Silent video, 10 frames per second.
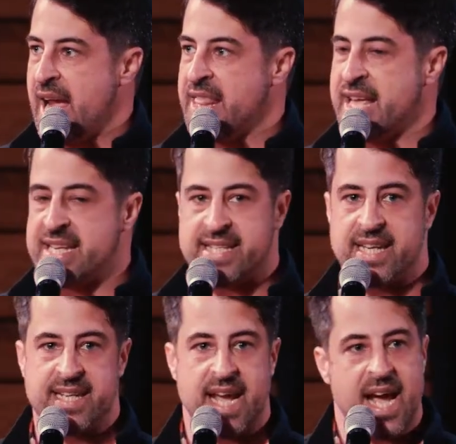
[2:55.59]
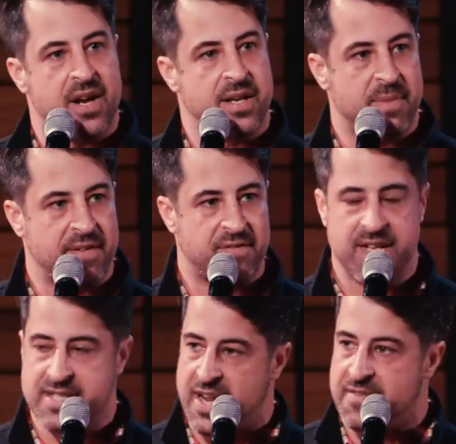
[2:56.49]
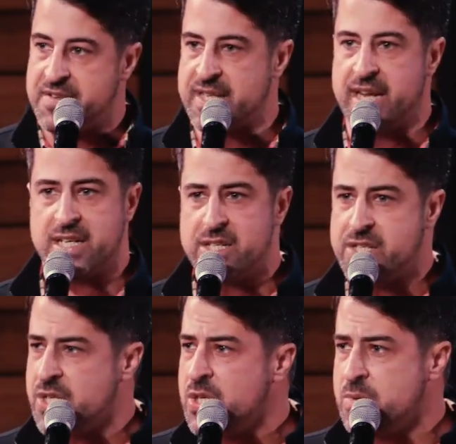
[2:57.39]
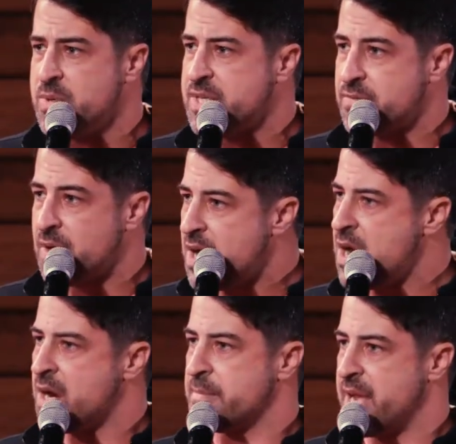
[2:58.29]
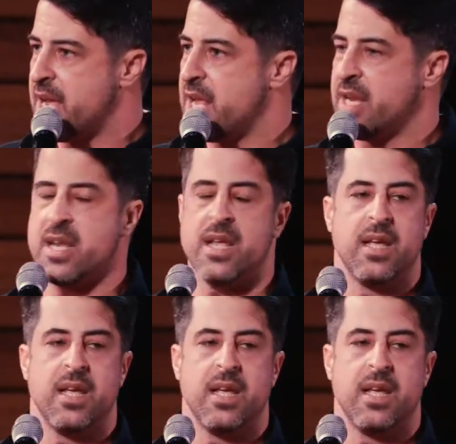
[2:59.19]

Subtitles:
And they sit down, and my friend Jeff is like, "Dude, what's wrong, man?"